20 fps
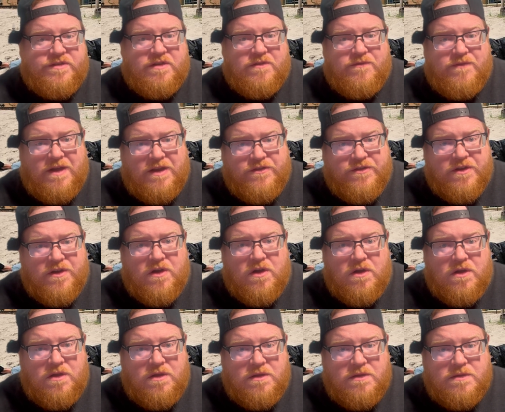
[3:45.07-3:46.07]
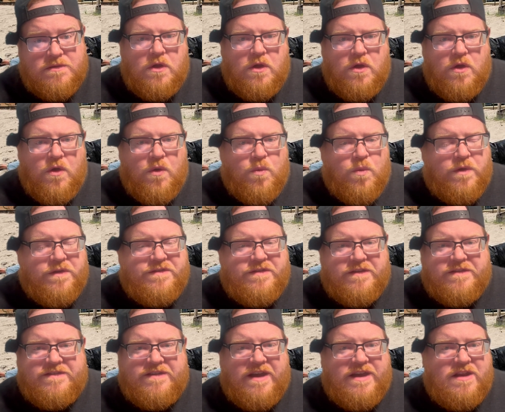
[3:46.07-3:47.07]
Convention Hall, was the
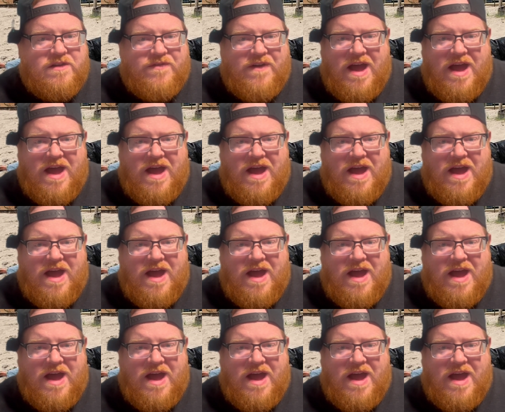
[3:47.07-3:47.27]
site of